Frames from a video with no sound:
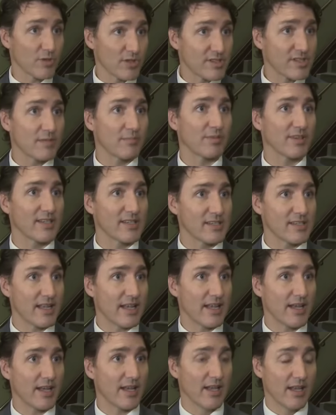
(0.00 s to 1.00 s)
We're simply
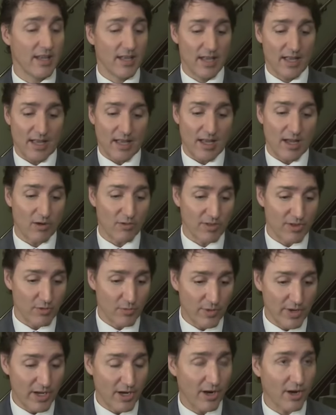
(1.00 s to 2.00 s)
saying uh,
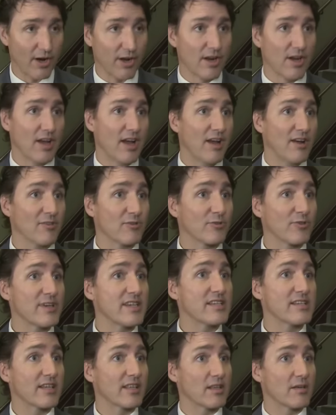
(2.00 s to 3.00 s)
that we are uh,
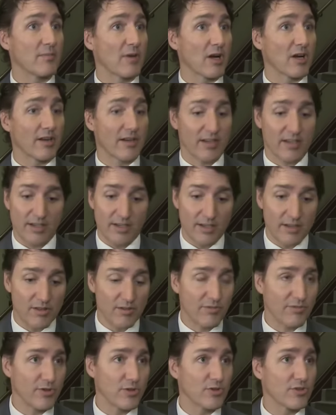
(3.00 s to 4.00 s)
freezing the market, and
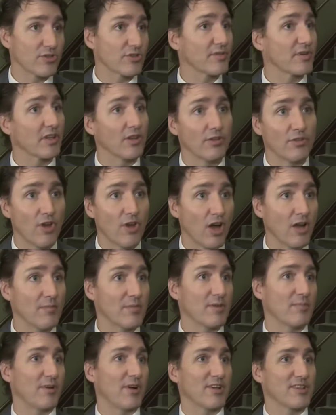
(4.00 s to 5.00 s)
in the future, it'll
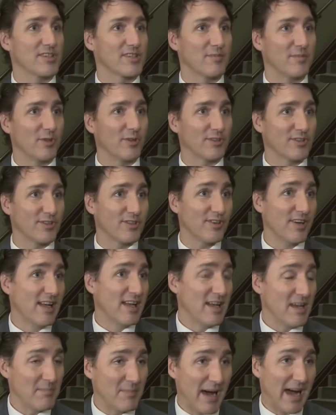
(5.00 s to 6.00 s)
not be possible to
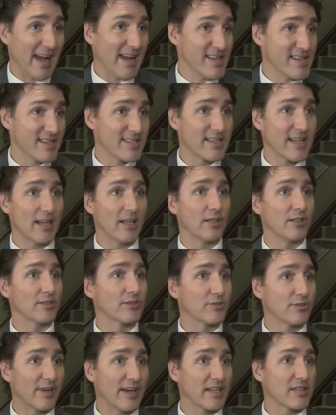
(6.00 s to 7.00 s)
buy, sell,
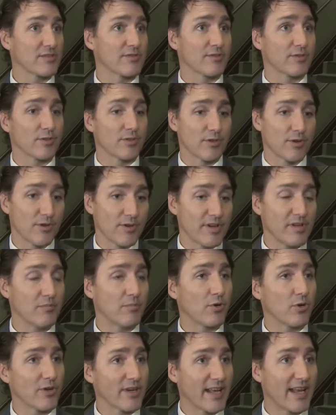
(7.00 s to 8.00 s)
transfer, or
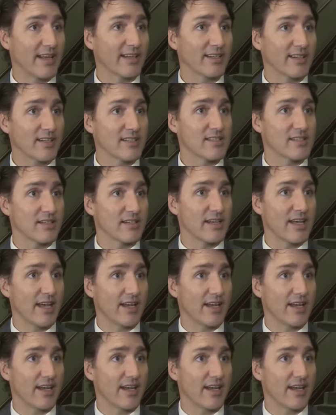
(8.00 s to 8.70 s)
import handguns in